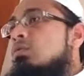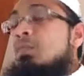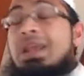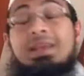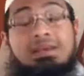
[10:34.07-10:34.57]

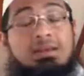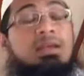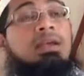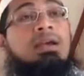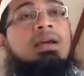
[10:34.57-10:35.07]
bring
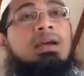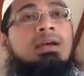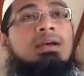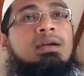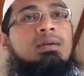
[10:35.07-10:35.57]

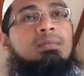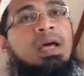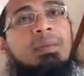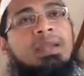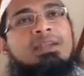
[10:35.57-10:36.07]

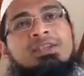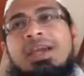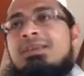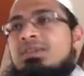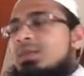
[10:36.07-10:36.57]
permanent
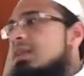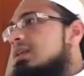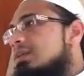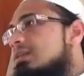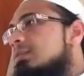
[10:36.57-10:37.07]
changes
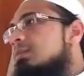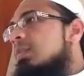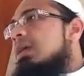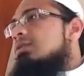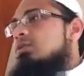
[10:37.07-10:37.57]
within us.
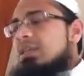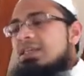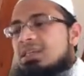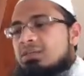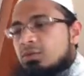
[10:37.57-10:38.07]
So
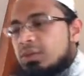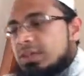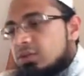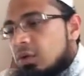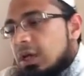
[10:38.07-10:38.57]
these are the two
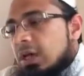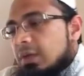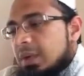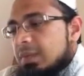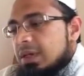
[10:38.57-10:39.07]
things. So
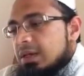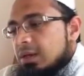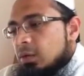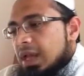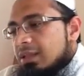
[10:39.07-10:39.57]
when we
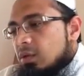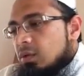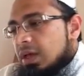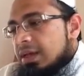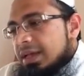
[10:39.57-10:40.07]
look at the
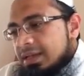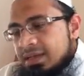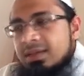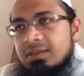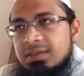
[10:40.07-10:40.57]
Quran, and I
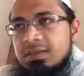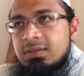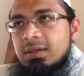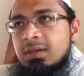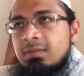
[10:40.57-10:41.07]
think this
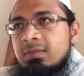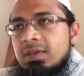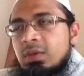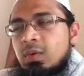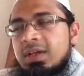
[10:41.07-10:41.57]
is
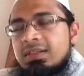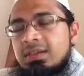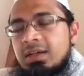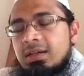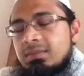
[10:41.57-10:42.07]
it
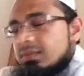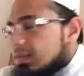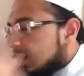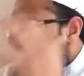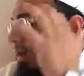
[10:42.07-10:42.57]
requires
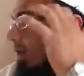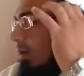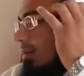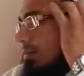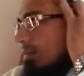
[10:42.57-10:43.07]

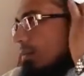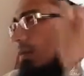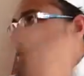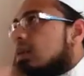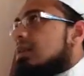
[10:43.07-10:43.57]

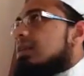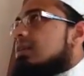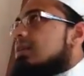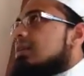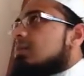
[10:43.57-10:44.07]
longer
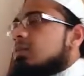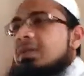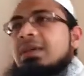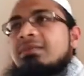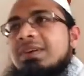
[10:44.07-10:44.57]
than I think what
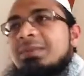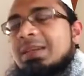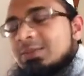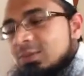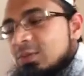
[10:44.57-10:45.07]
we have 5
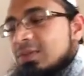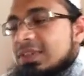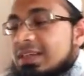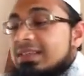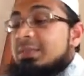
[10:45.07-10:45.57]
minutes or so to
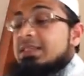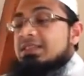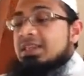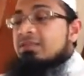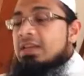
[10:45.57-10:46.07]
discuss.
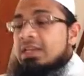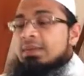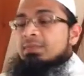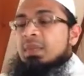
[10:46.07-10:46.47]
But generally,